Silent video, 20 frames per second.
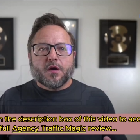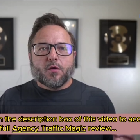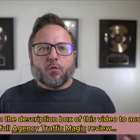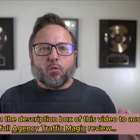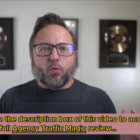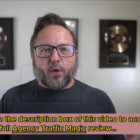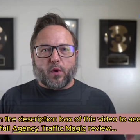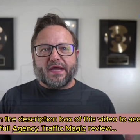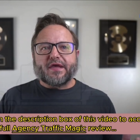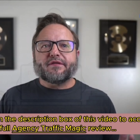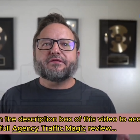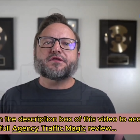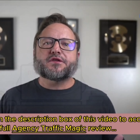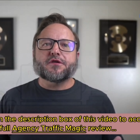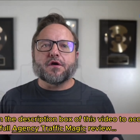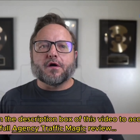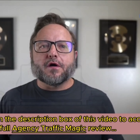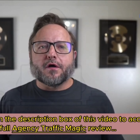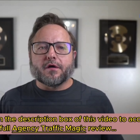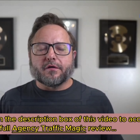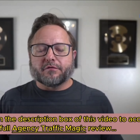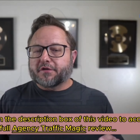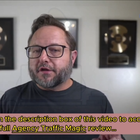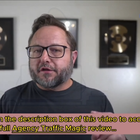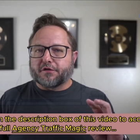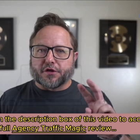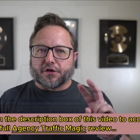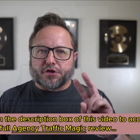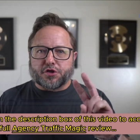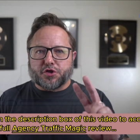we've solved
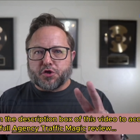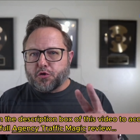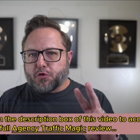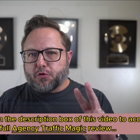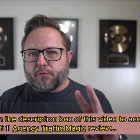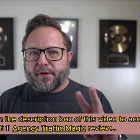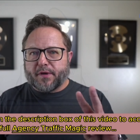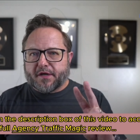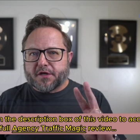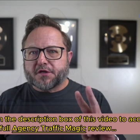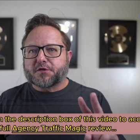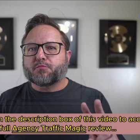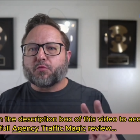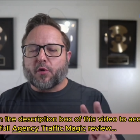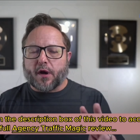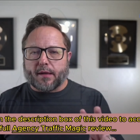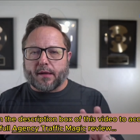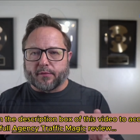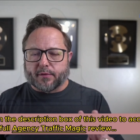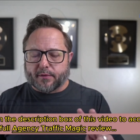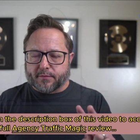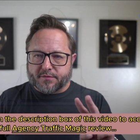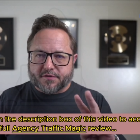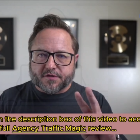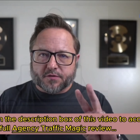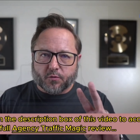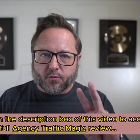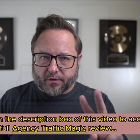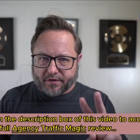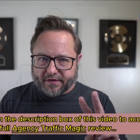the two biggest
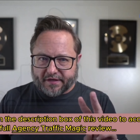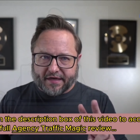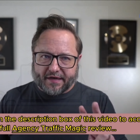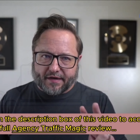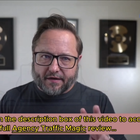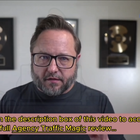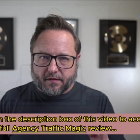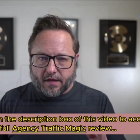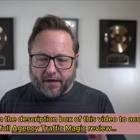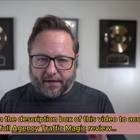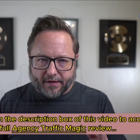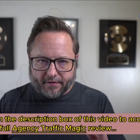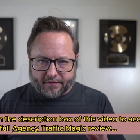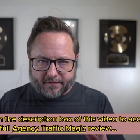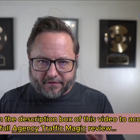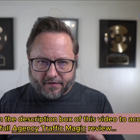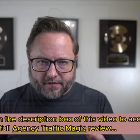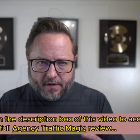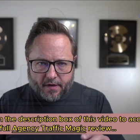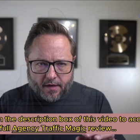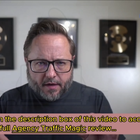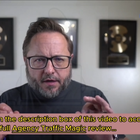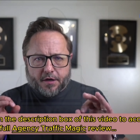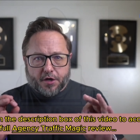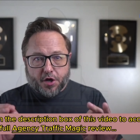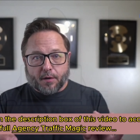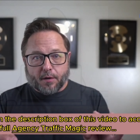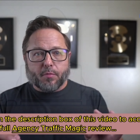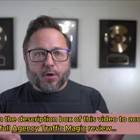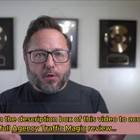problems with getting clients.
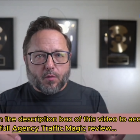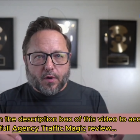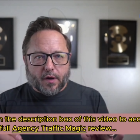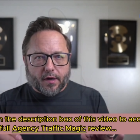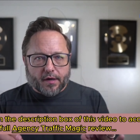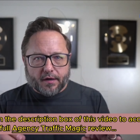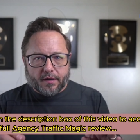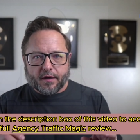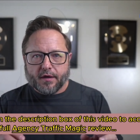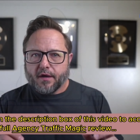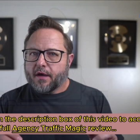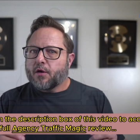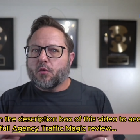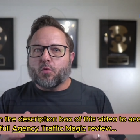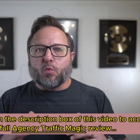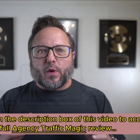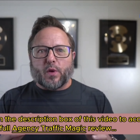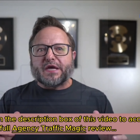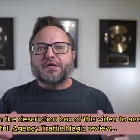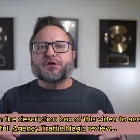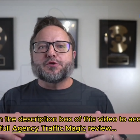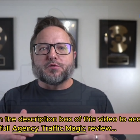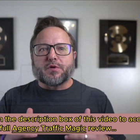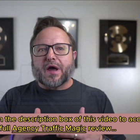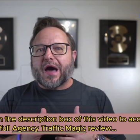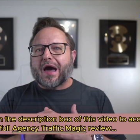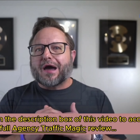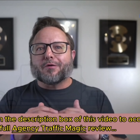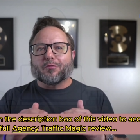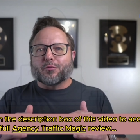Number one, we do
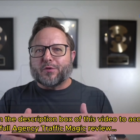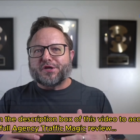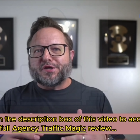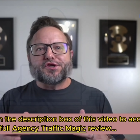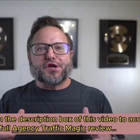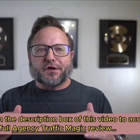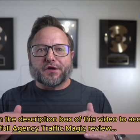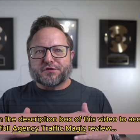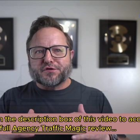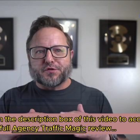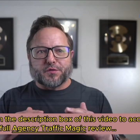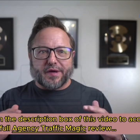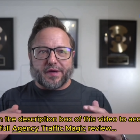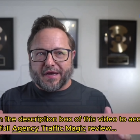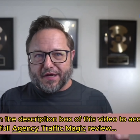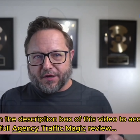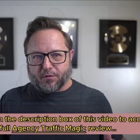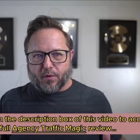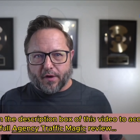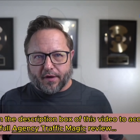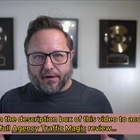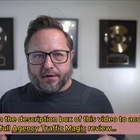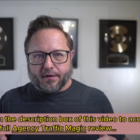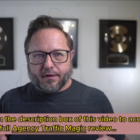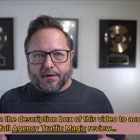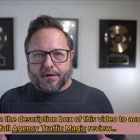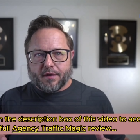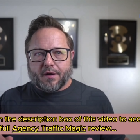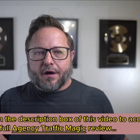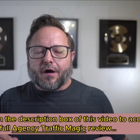not reach out to anyone.
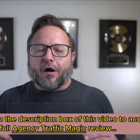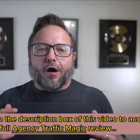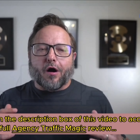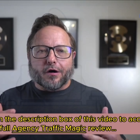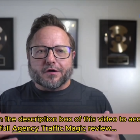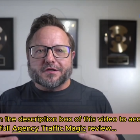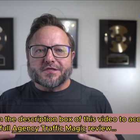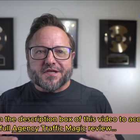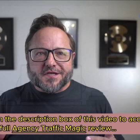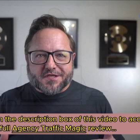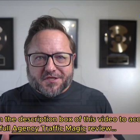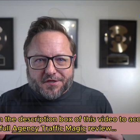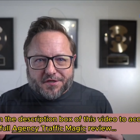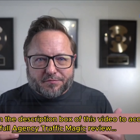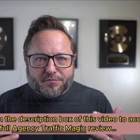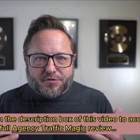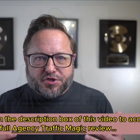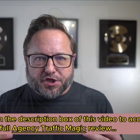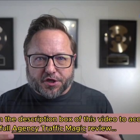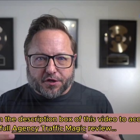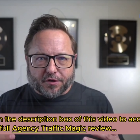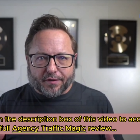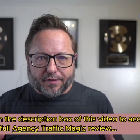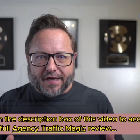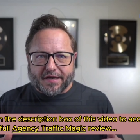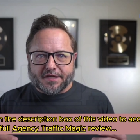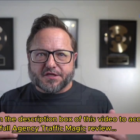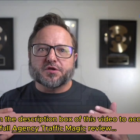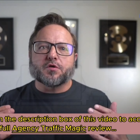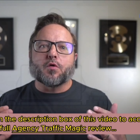Our system
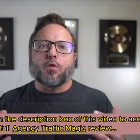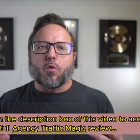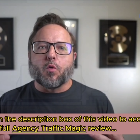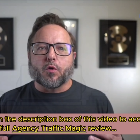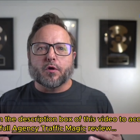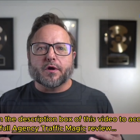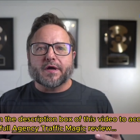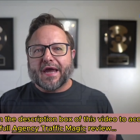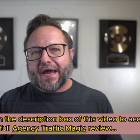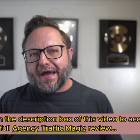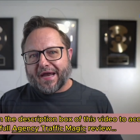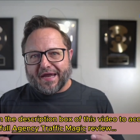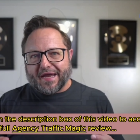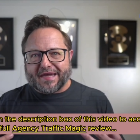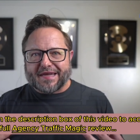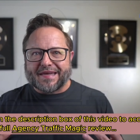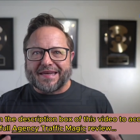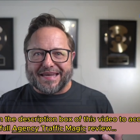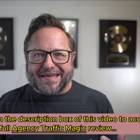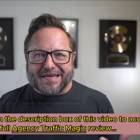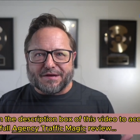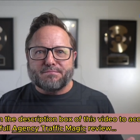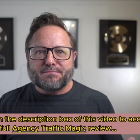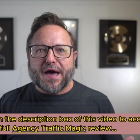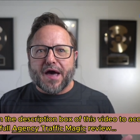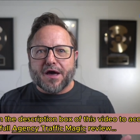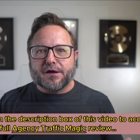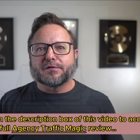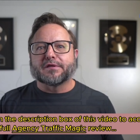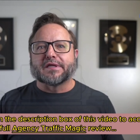generates organic
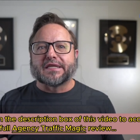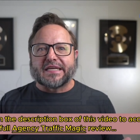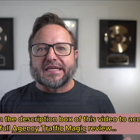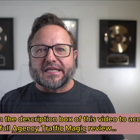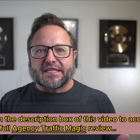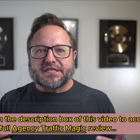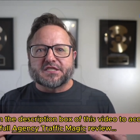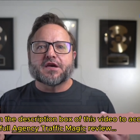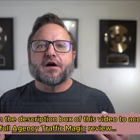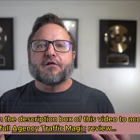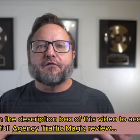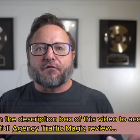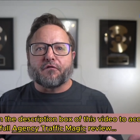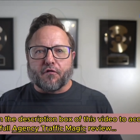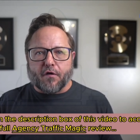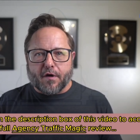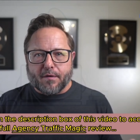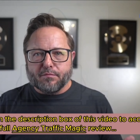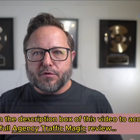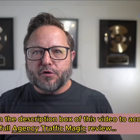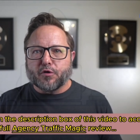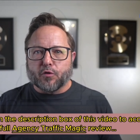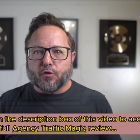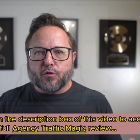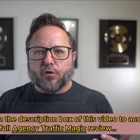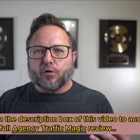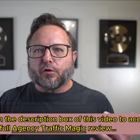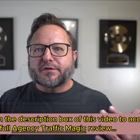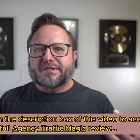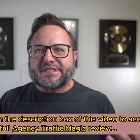inbound leads from
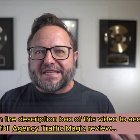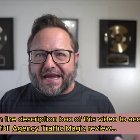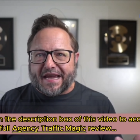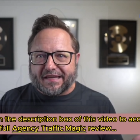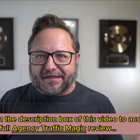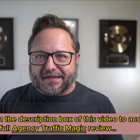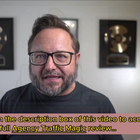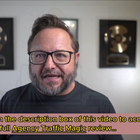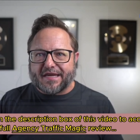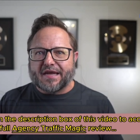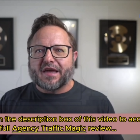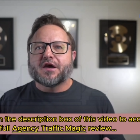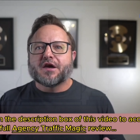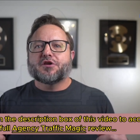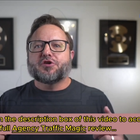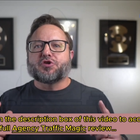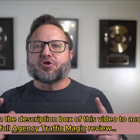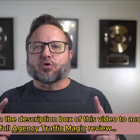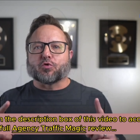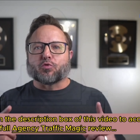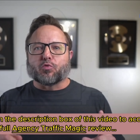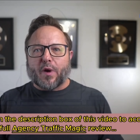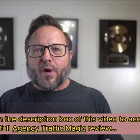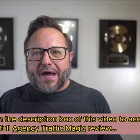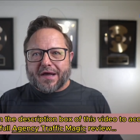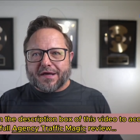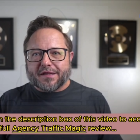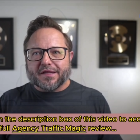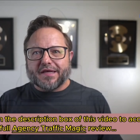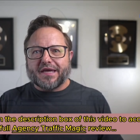Google daily
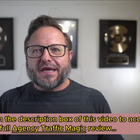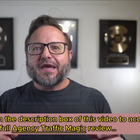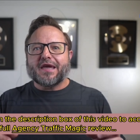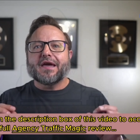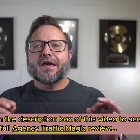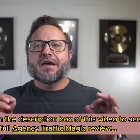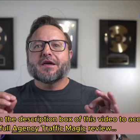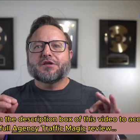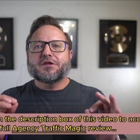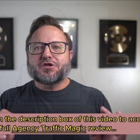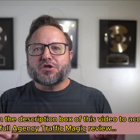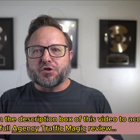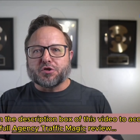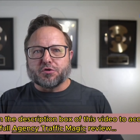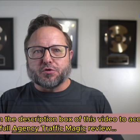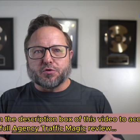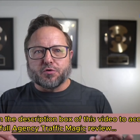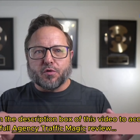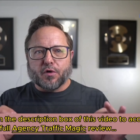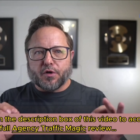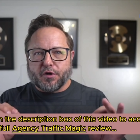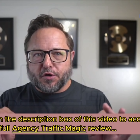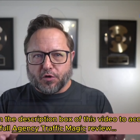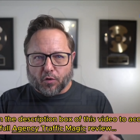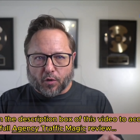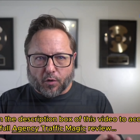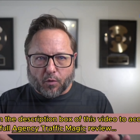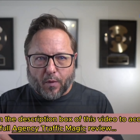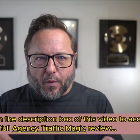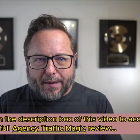directly to
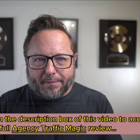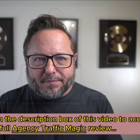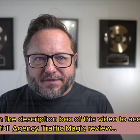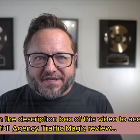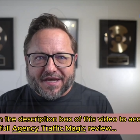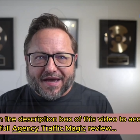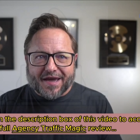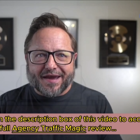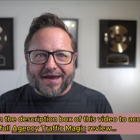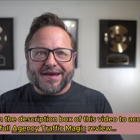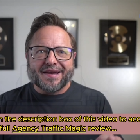your website